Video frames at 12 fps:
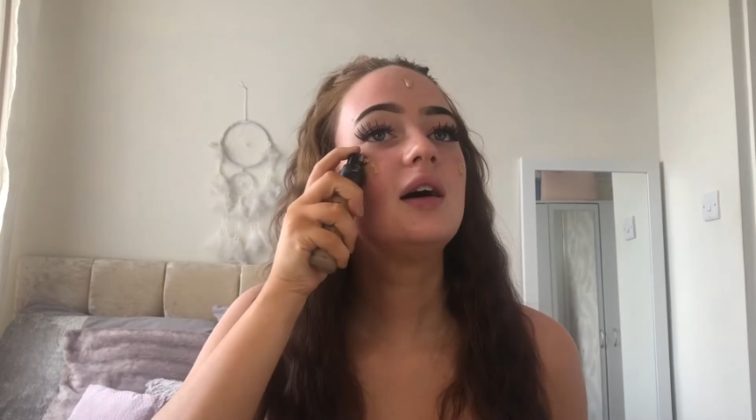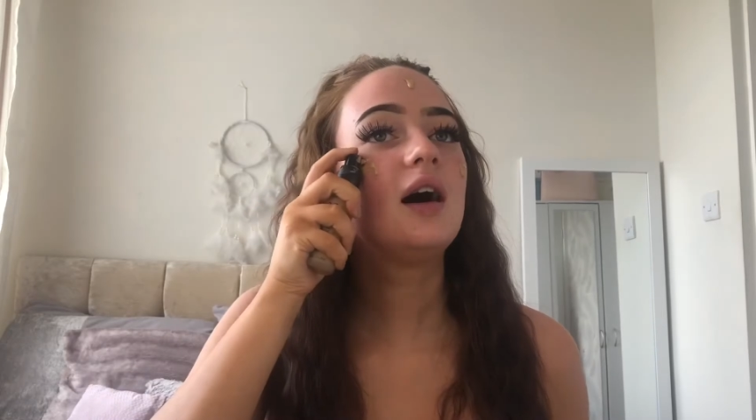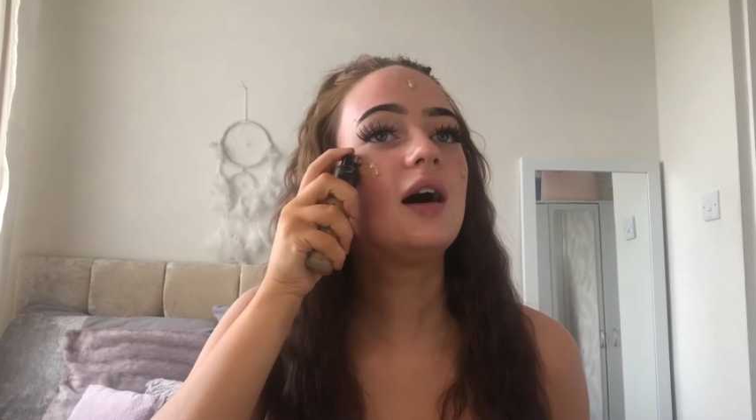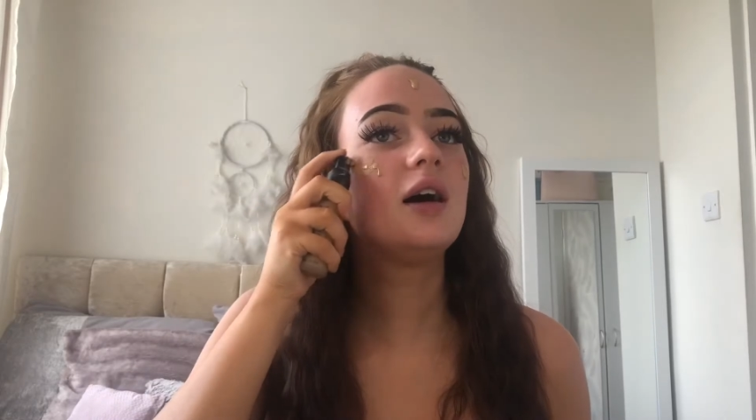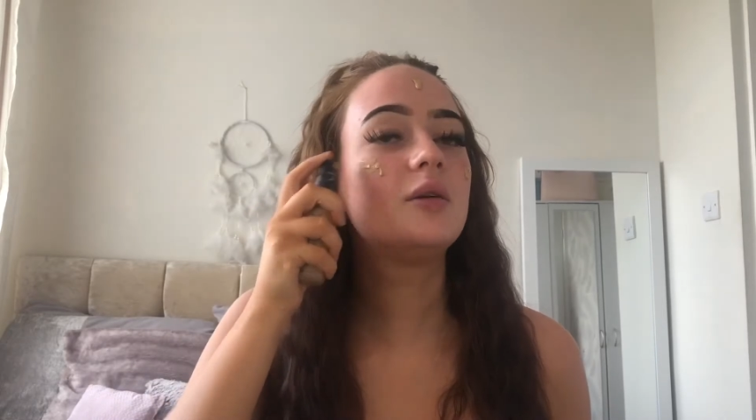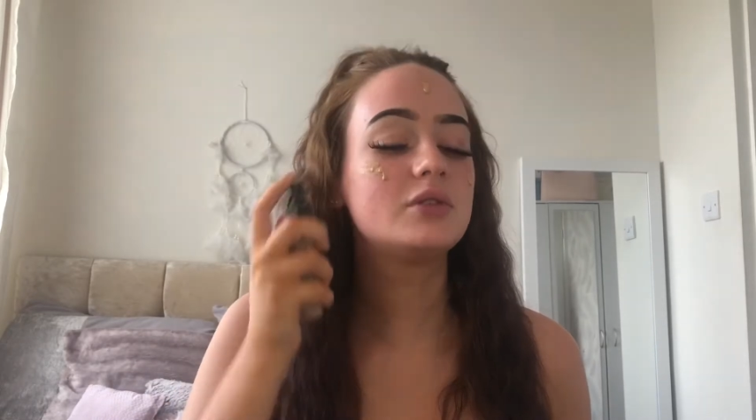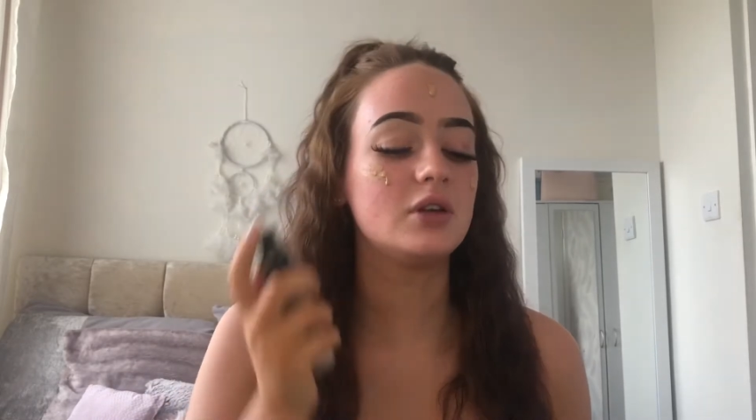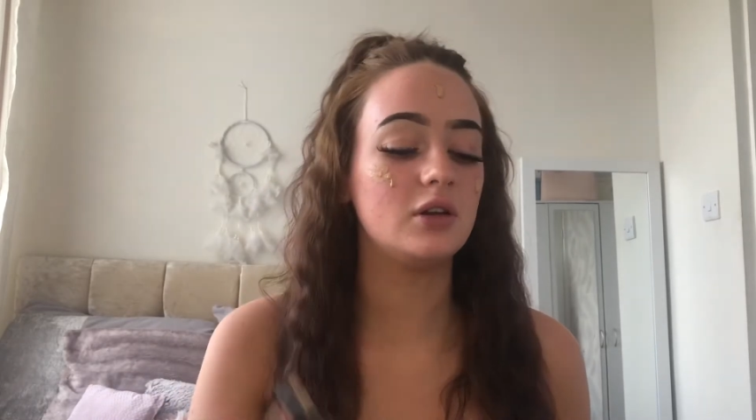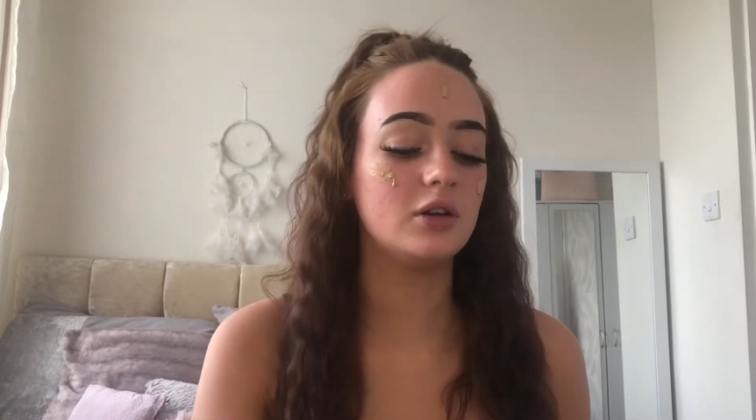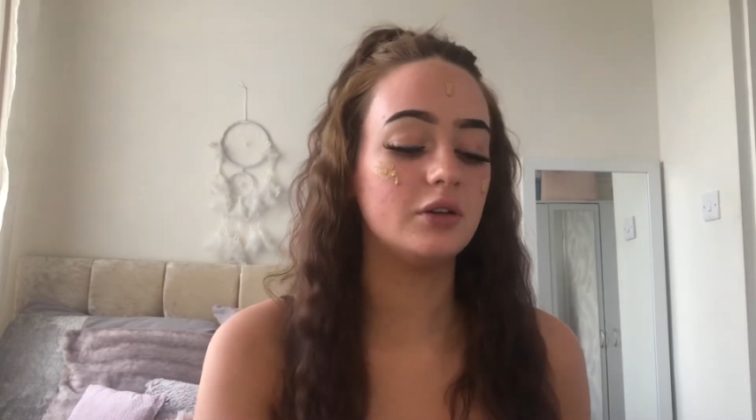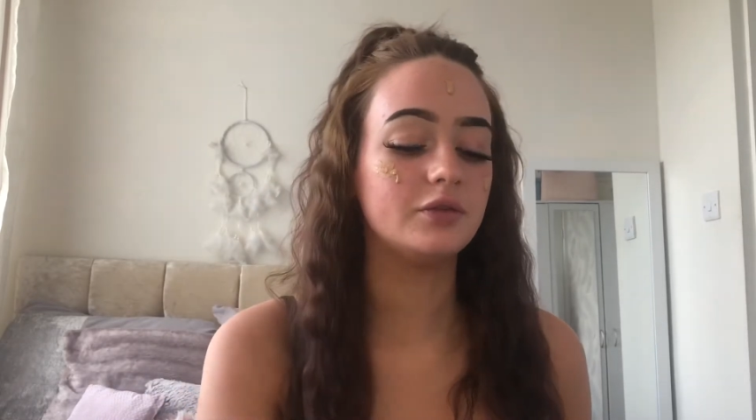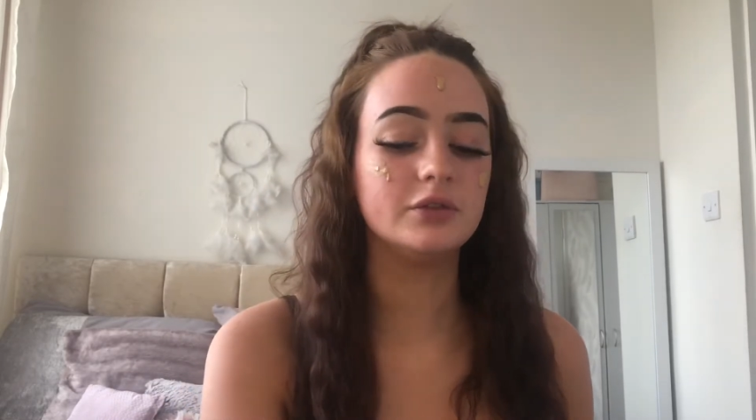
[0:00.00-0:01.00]
I absolutely
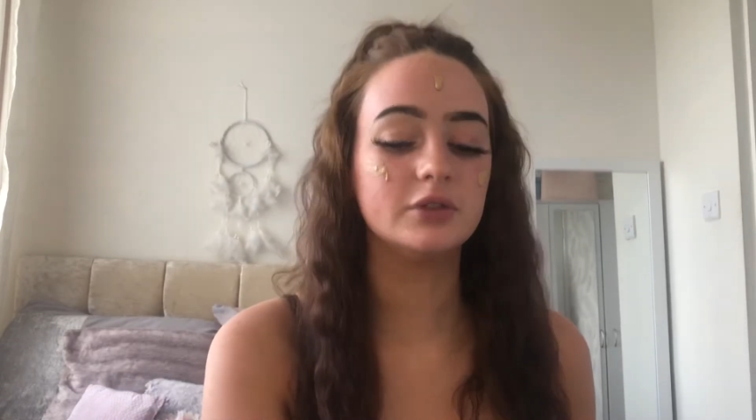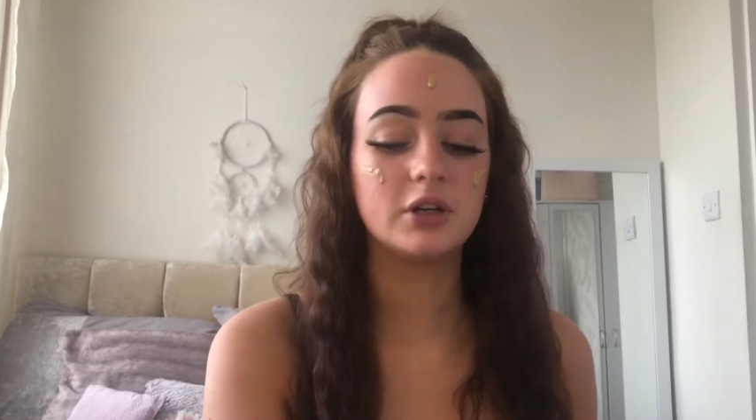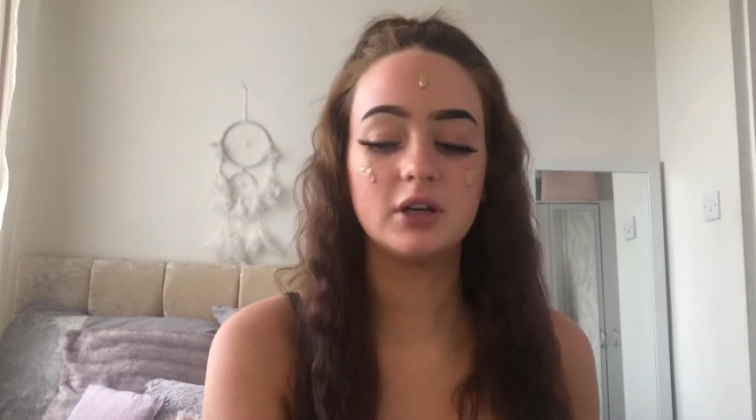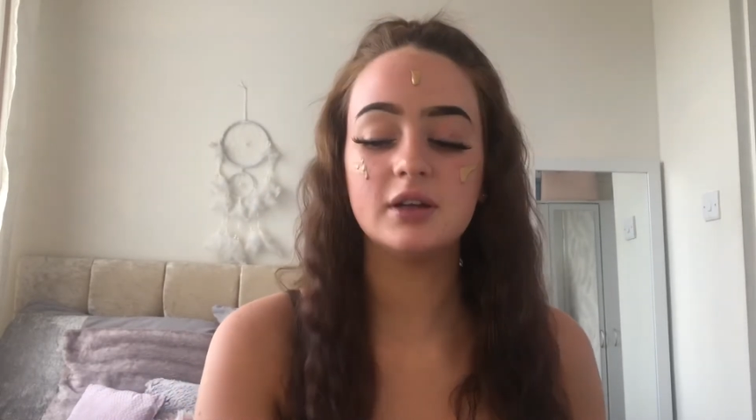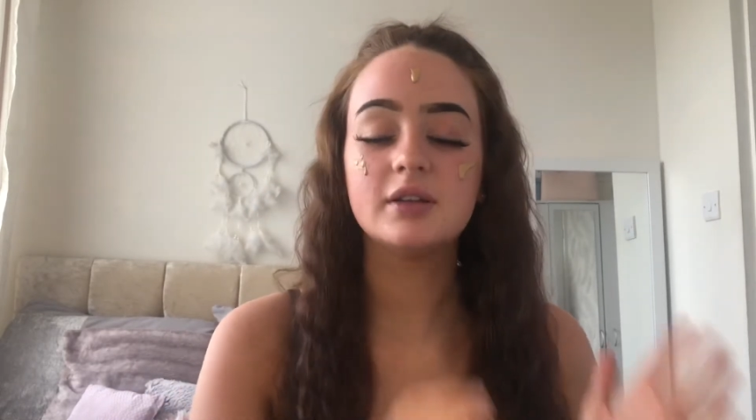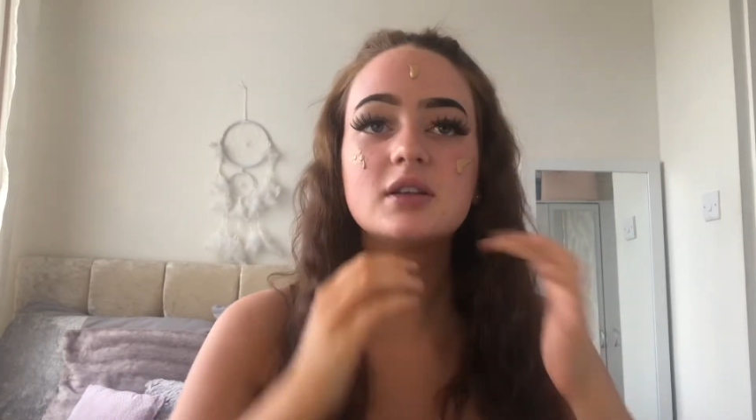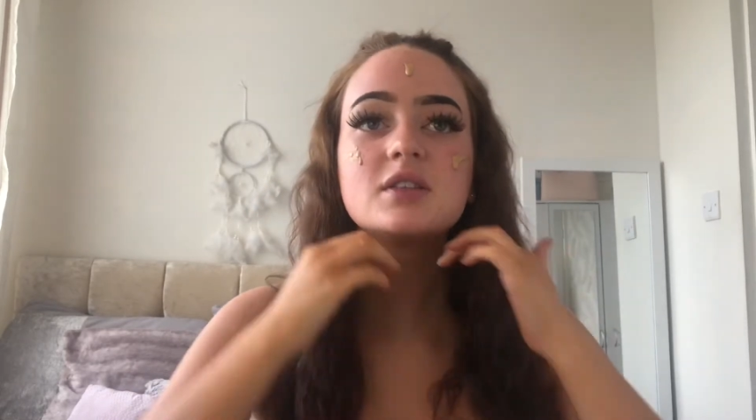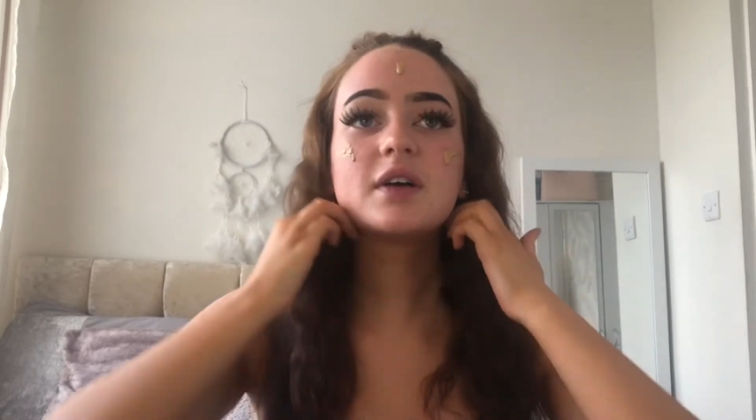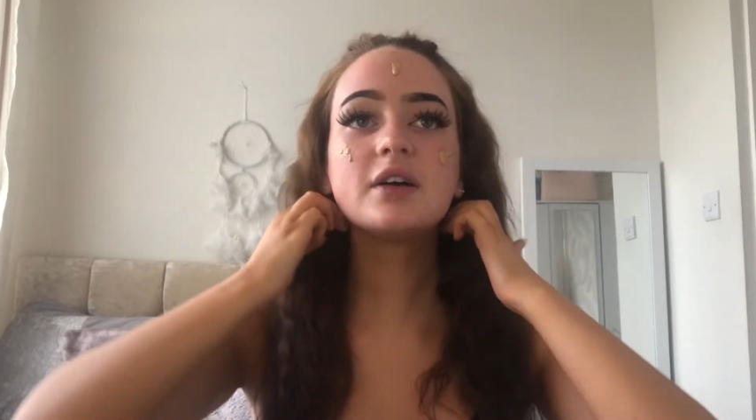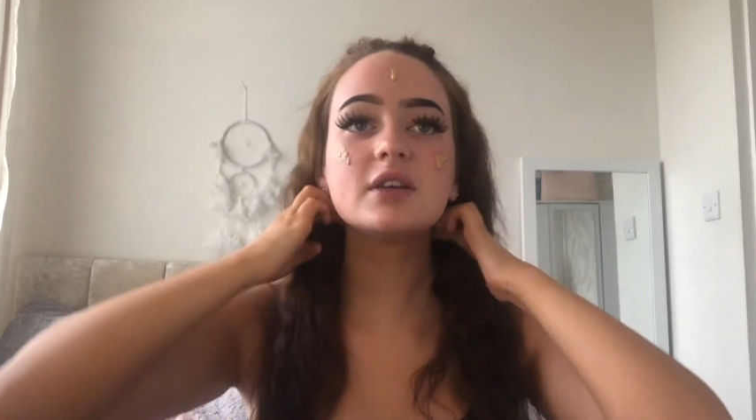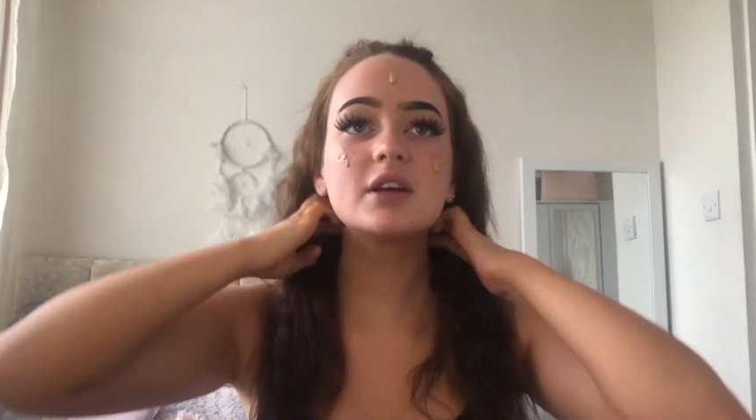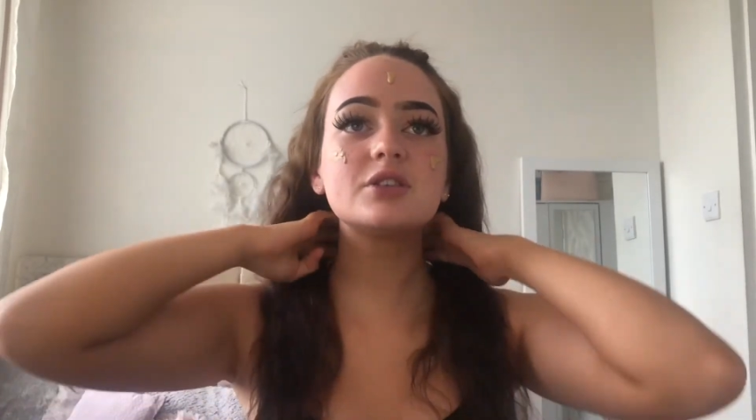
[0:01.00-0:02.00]
love the colour of this
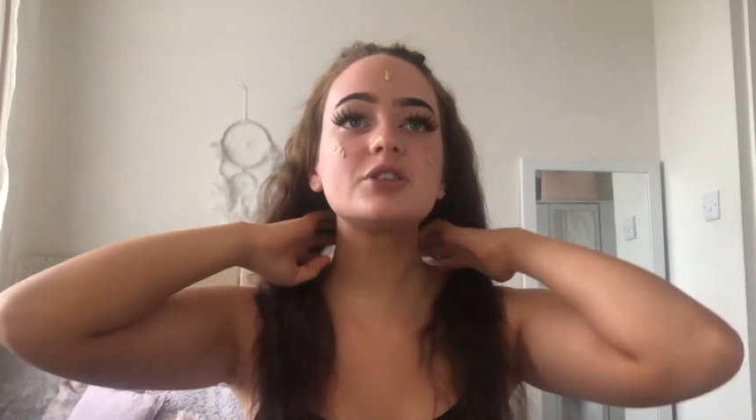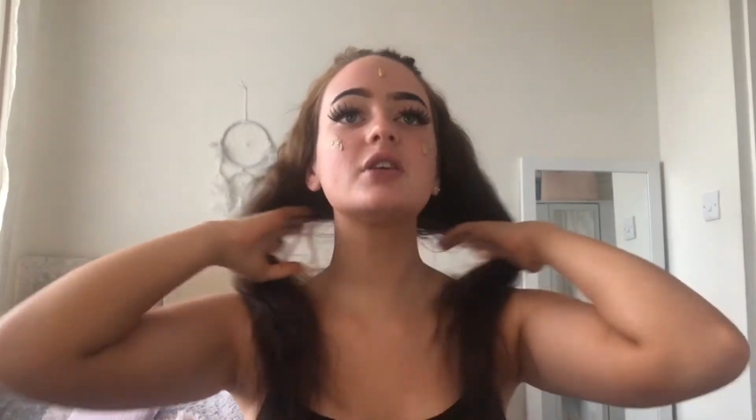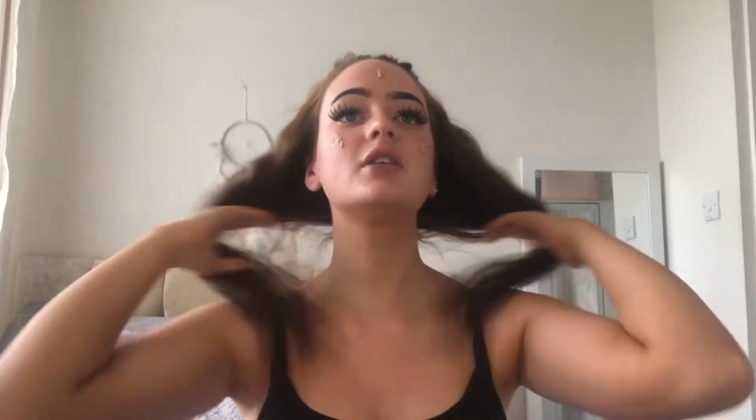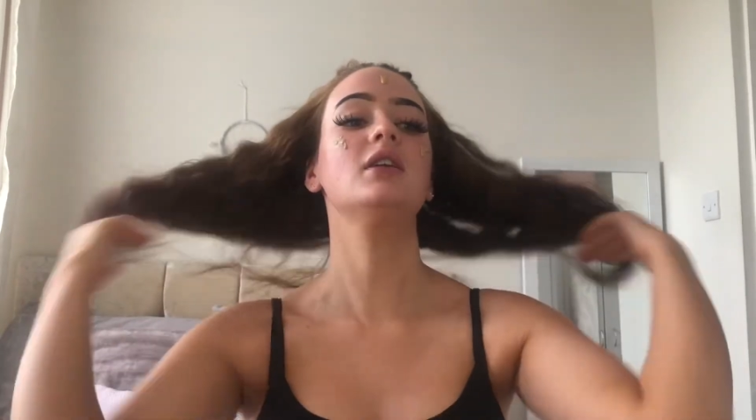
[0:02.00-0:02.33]
foundation.